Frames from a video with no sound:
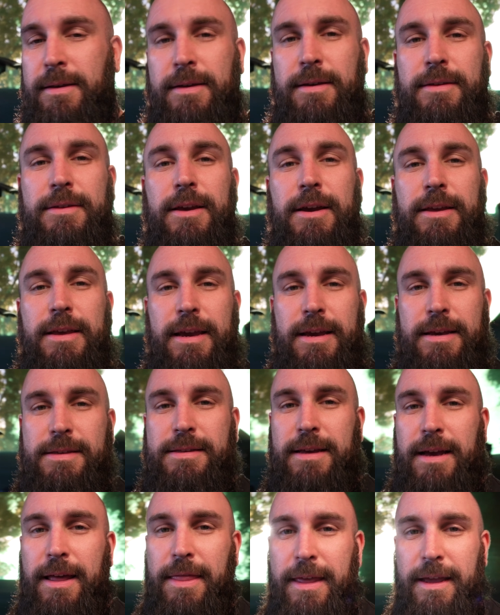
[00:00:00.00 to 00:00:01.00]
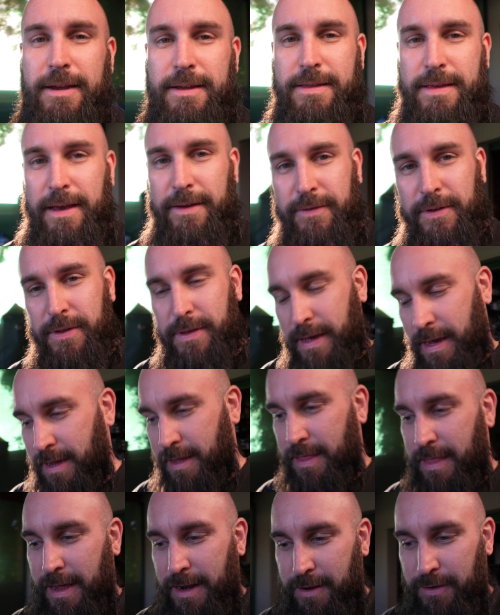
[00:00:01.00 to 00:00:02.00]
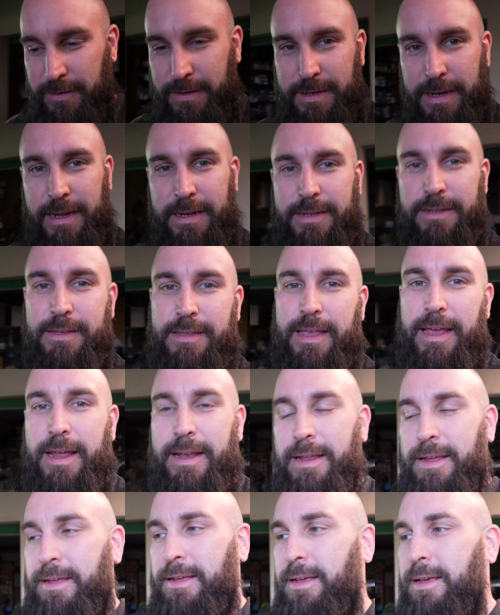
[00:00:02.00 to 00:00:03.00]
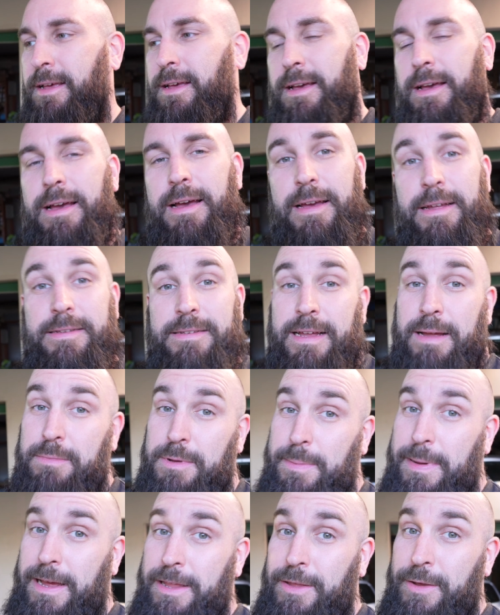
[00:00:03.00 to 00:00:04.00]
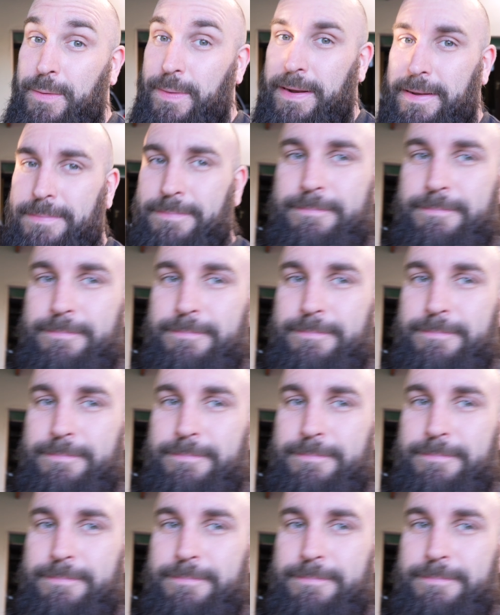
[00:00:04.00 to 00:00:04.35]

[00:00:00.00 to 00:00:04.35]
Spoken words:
So yes, I think it's safe to say that alternator is dead. time to buy a new one.